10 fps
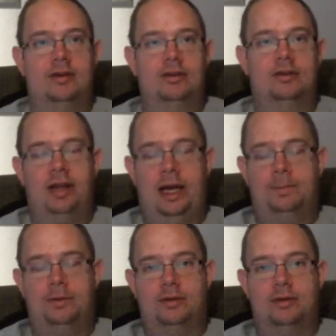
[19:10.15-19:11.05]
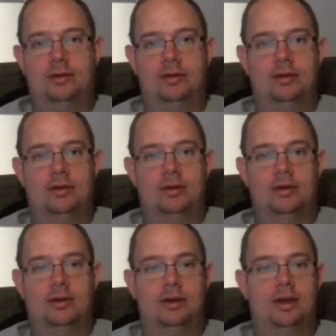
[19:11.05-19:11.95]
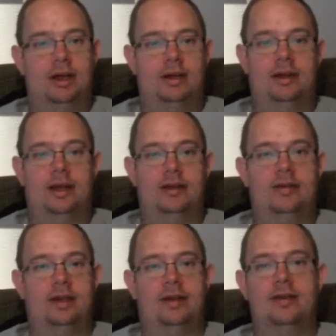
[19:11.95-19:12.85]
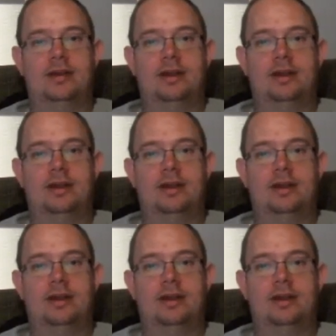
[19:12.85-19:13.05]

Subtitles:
slept, and that's it.